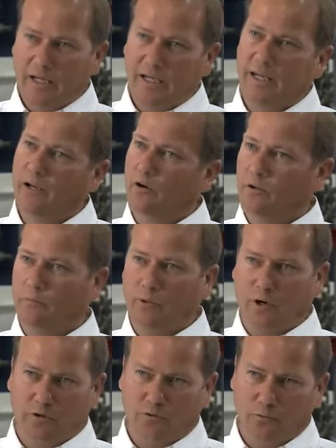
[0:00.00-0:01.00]
get all the
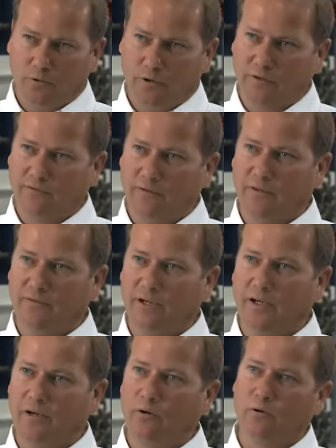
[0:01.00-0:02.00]
parts ordered for the
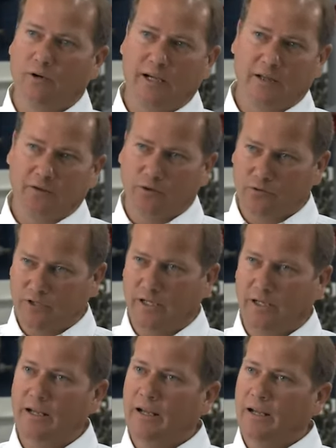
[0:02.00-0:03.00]
vehicle, get those in,